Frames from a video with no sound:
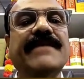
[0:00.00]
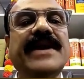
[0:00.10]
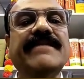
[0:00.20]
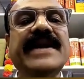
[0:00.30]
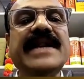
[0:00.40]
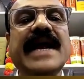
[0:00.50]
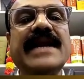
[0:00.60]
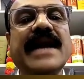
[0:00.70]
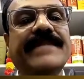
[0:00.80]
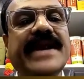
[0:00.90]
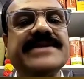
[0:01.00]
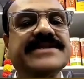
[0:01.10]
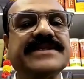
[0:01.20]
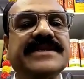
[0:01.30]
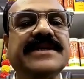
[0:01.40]
Amendment and
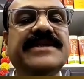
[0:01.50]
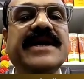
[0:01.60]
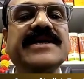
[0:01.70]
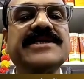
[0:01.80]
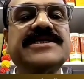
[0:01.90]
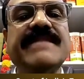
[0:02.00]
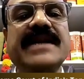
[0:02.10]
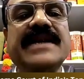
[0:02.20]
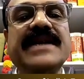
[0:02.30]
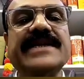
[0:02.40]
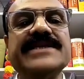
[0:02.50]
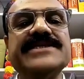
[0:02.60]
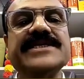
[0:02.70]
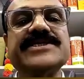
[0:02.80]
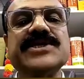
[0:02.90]
updates. The Custom Act
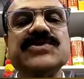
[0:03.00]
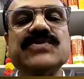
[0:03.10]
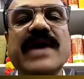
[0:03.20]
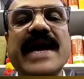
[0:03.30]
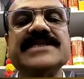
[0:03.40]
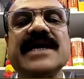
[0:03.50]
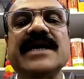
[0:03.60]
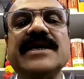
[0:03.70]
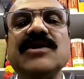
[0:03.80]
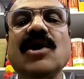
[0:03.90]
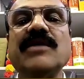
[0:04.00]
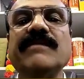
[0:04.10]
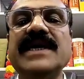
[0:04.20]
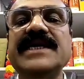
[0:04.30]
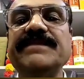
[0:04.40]
1962 has
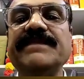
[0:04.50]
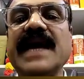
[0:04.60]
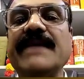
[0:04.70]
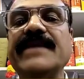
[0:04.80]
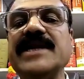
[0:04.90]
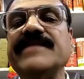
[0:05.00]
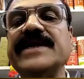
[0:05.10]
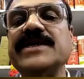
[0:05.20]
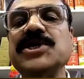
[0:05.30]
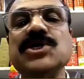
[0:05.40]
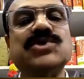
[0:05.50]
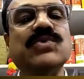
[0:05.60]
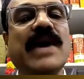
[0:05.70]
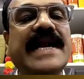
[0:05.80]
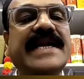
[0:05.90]
undergone multiple amendments
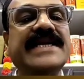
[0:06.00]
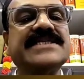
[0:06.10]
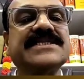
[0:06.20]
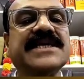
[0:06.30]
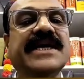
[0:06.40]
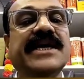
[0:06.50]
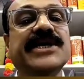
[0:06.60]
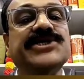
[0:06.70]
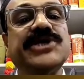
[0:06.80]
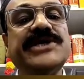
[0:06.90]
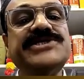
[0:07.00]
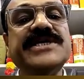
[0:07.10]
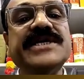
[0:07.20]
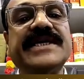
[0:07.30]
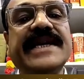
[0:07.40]
to address
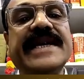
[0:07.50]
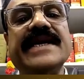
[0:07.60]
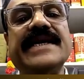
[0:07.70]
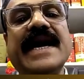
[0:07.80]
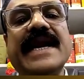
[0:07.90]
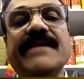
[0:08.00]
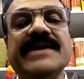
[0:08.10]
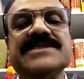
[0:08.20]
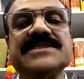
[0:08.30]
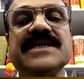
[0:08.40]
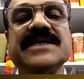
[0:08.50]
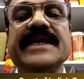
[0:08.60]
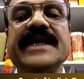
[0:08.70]
changing trade dynamics,